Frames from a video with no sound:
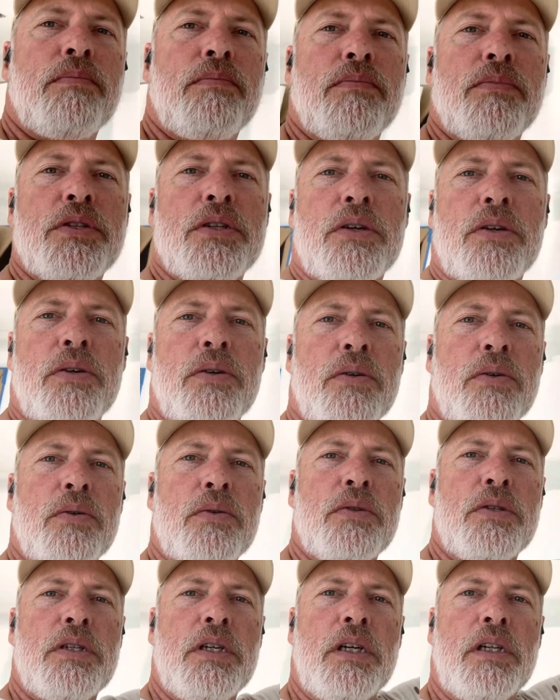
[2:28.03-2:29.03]
So
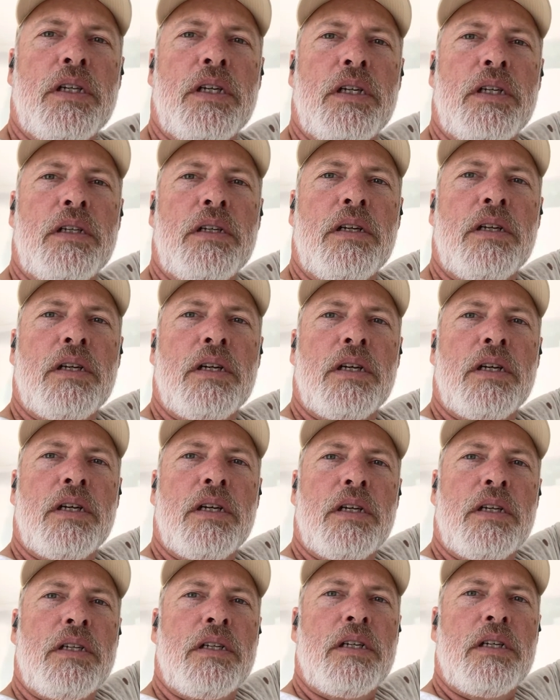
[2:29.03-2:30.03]
ceiling,
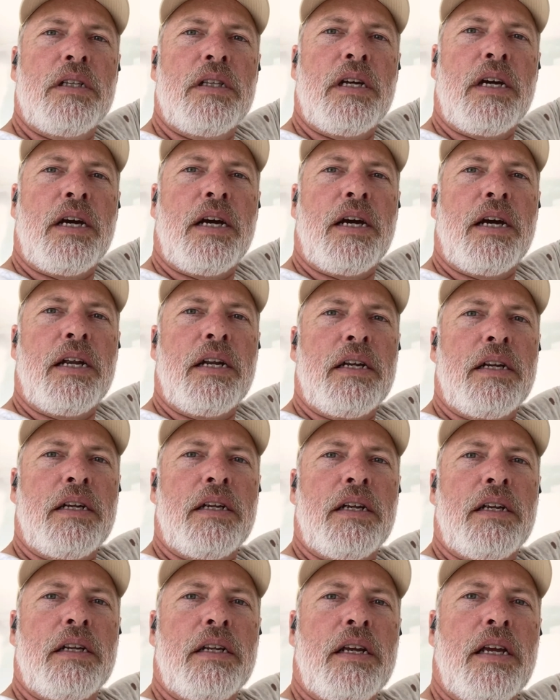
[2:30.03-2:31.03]
did that
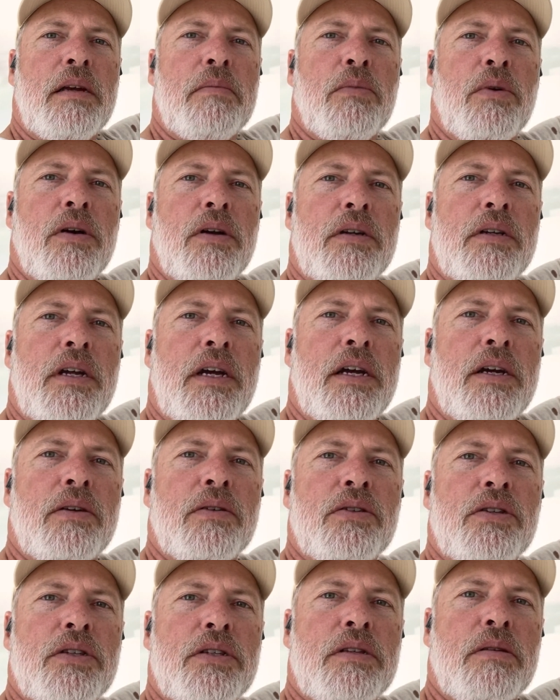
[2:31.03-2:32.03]
and came
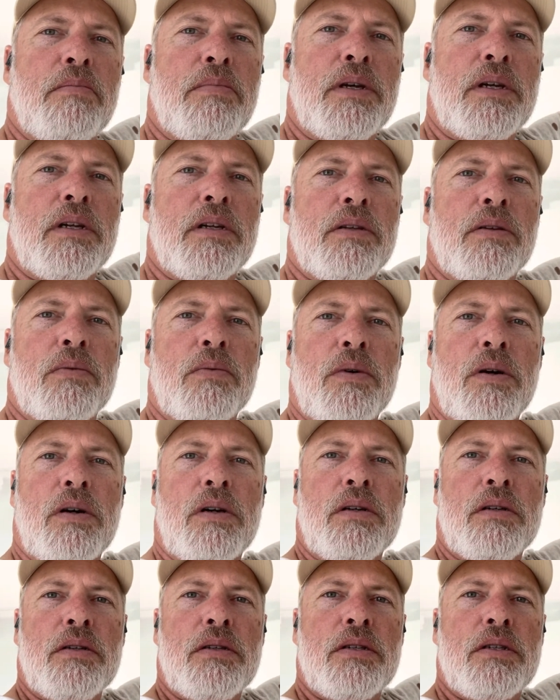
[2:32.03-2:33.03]
down just a bit on the
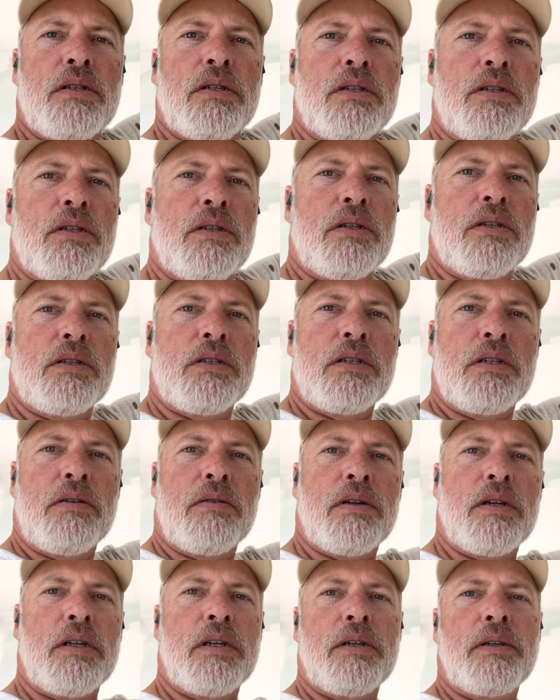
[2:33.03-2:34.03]
walls, you can see
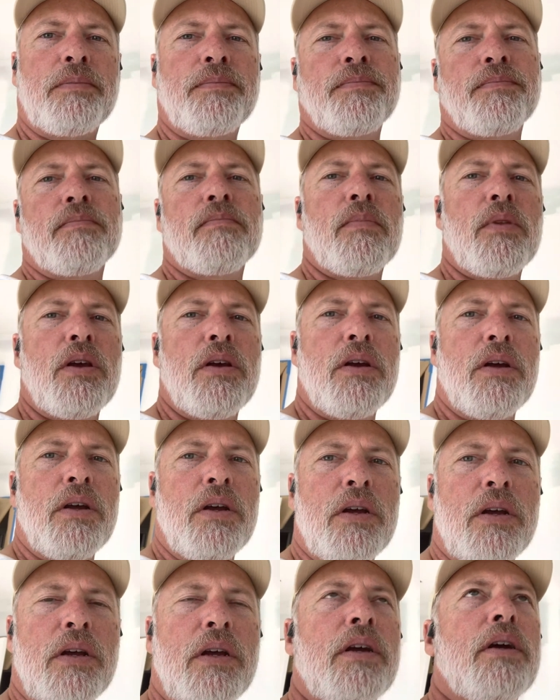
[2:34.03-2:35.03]
right here.
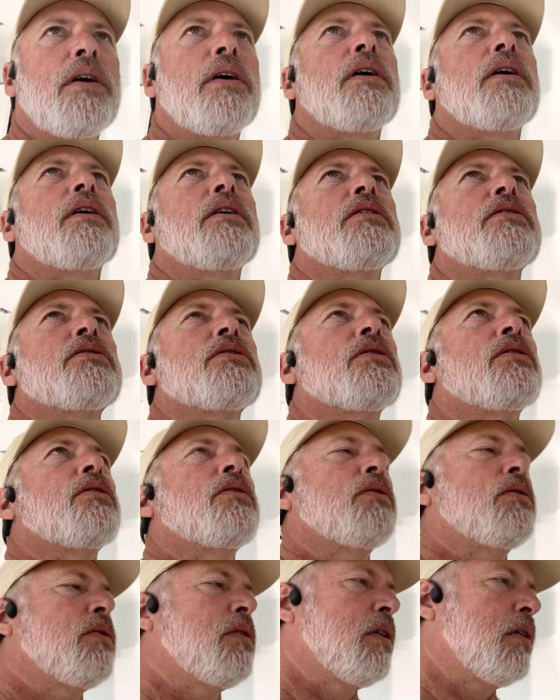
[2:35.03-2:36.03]
And
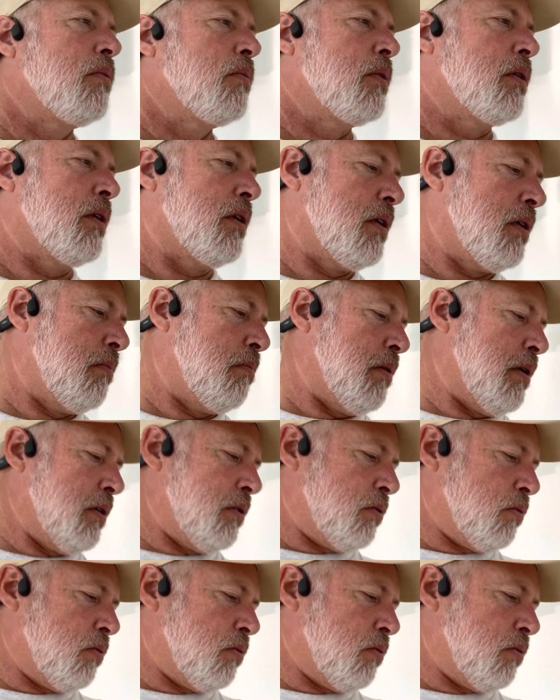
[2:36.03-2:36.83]
so then when I paint the